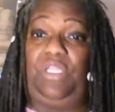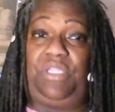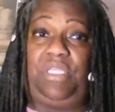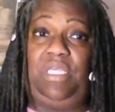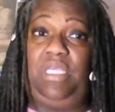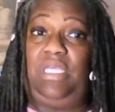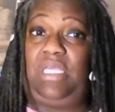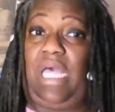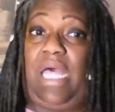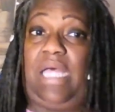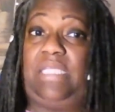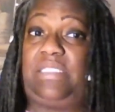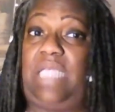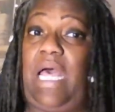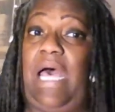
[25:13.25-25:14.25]
again,
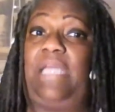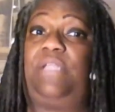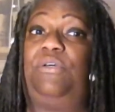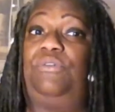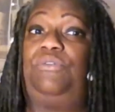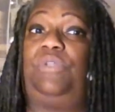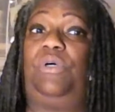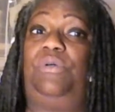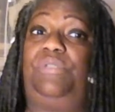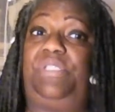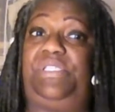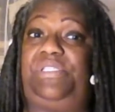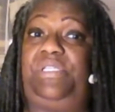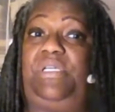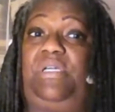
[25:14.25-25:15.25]
guys, I don't
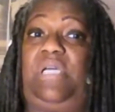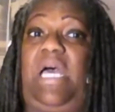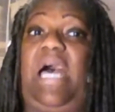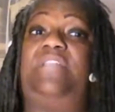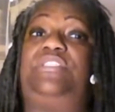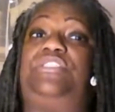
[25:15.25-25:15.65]
know this there.